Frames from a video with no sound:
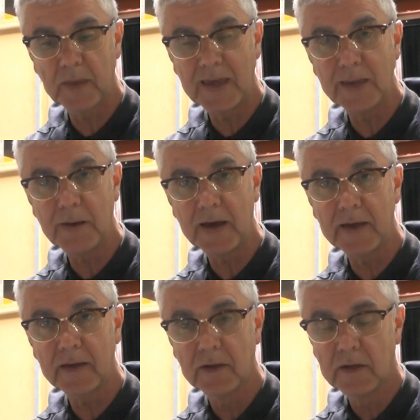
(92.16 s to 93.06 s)

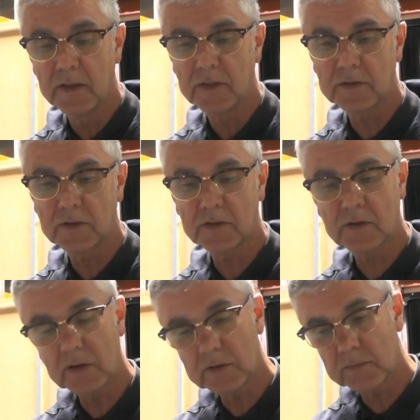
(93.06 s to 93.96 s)
eBay. This has
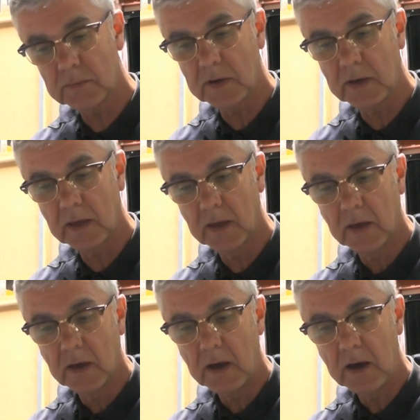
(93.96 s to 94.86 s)
cost me,
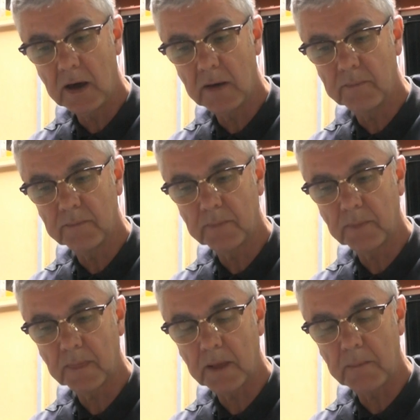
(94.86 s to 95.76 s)

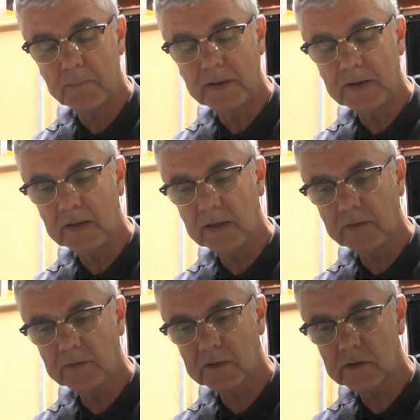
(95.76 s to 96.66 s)
I
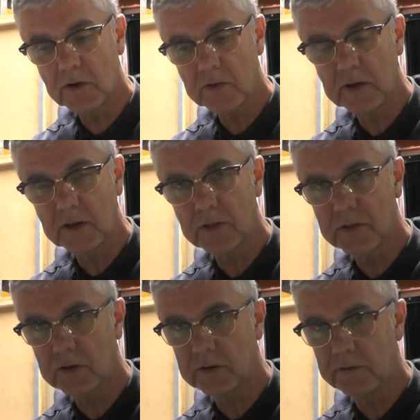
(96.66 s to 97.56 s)
believe it's currently
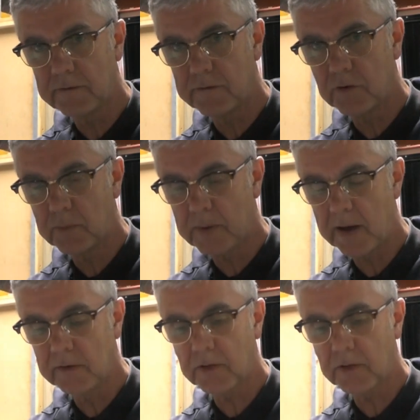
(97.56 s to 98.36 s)
£34.